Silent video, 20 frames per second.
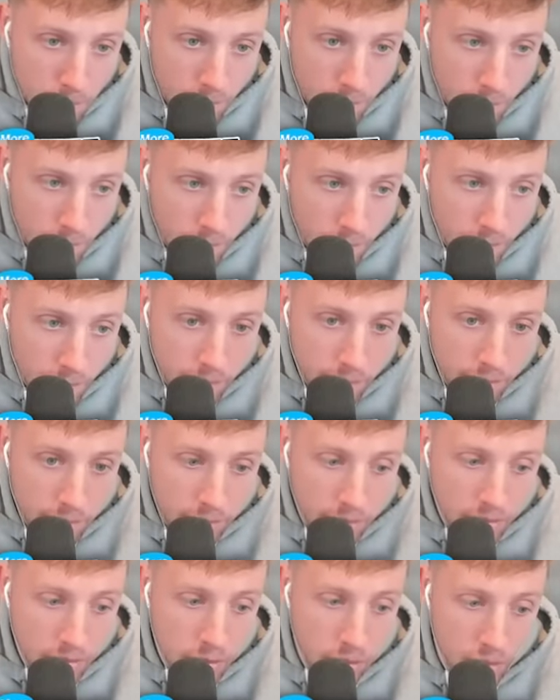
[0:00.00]
Three.
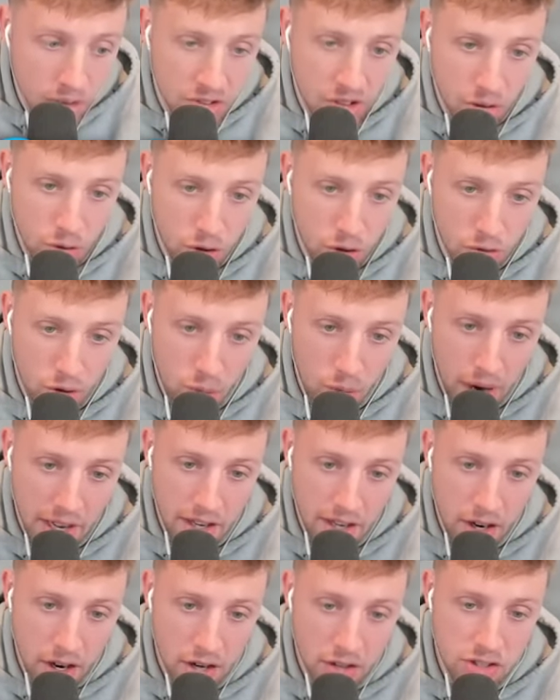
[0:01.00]
Once I've gone the wrong four, way. No,
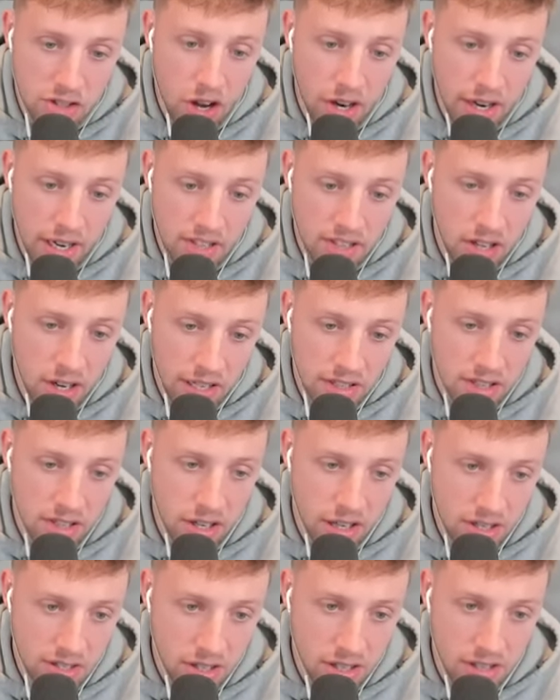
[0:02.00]
no, no. Start again. Start five,
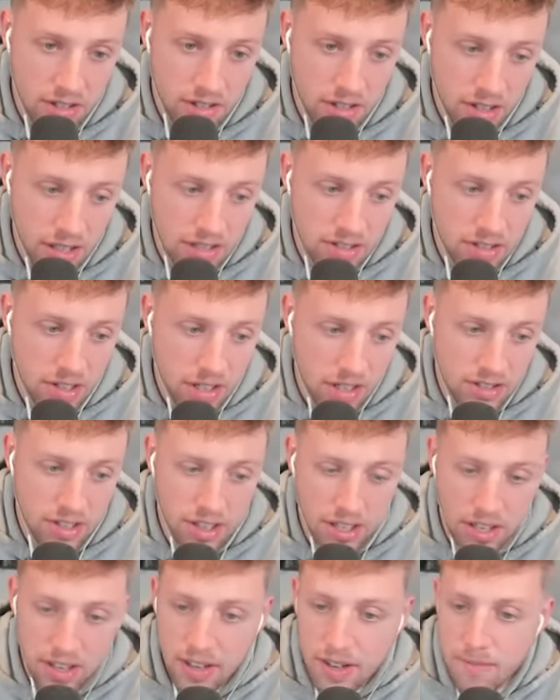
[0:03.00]
again. Start again. Start again. Start
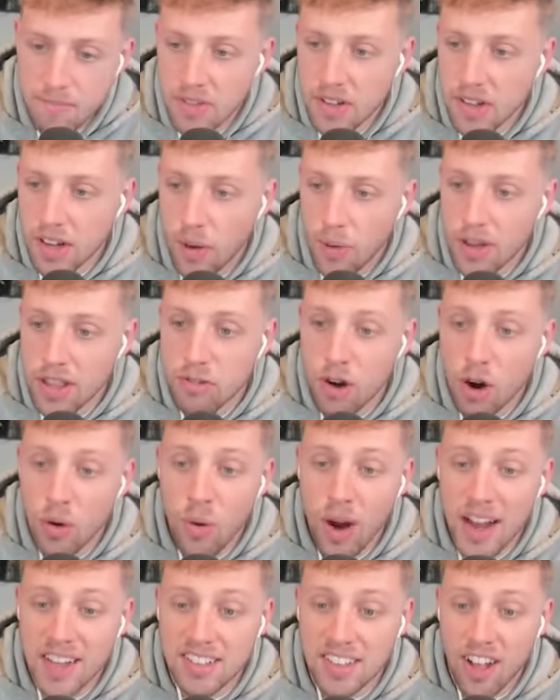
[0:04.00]
again. Start again. I went the wrong
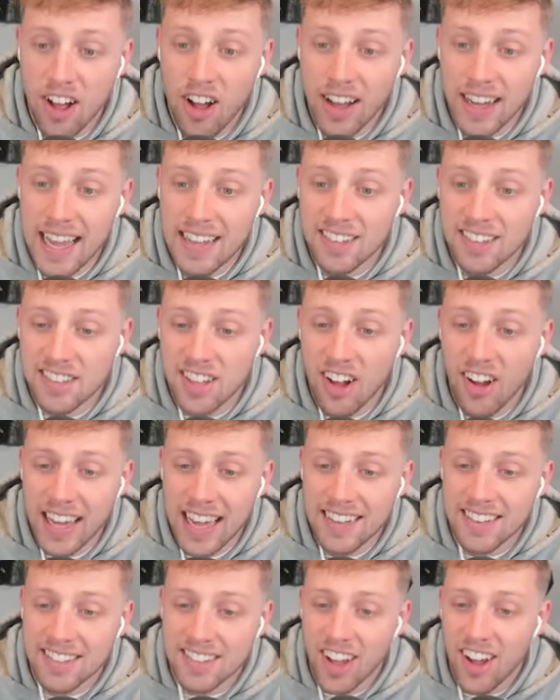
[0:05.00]
way. Start again. Start again.
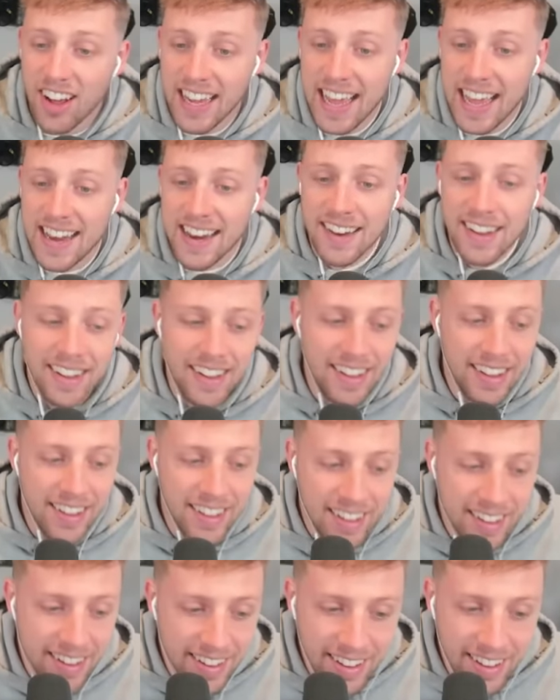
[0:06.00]
Let's just wait for him.
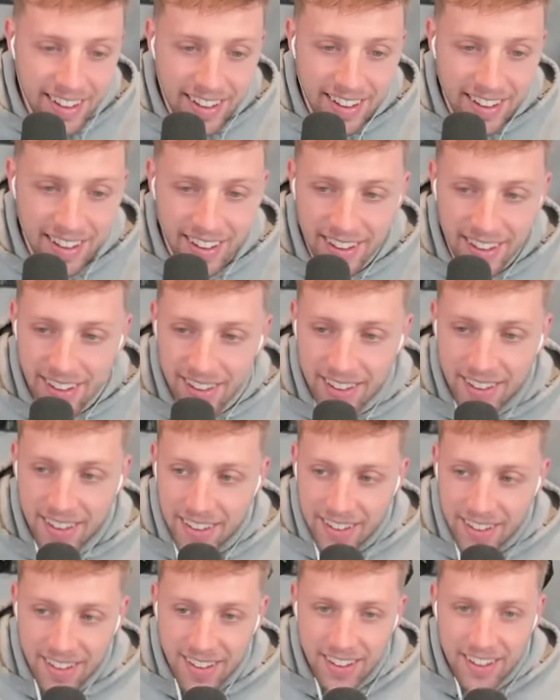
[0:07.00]
Let's just wait for him.
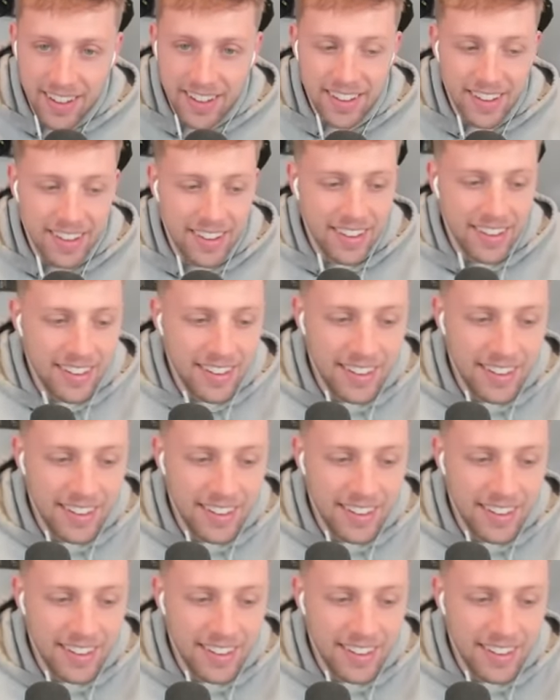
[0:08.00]
Ten.